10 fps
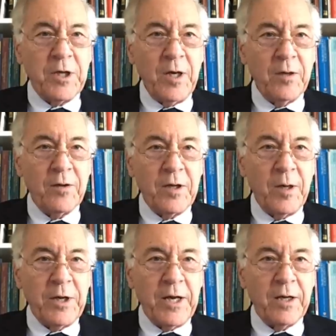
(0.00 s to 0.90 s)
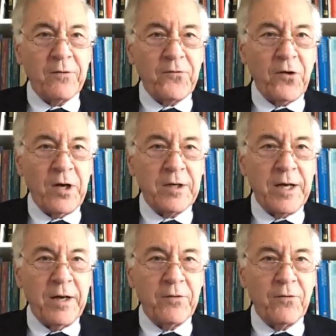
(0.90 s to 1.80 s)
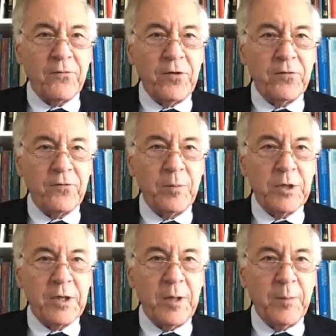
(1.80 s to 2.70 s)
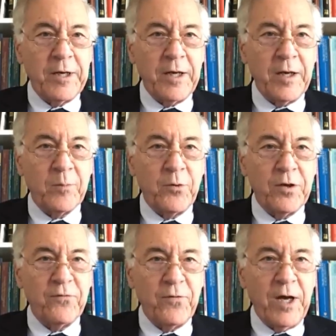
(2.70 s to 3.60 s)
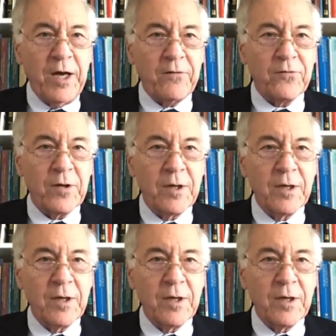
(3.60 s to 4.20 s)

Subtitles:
coming out, sucked out of the system and coming down pretty fast.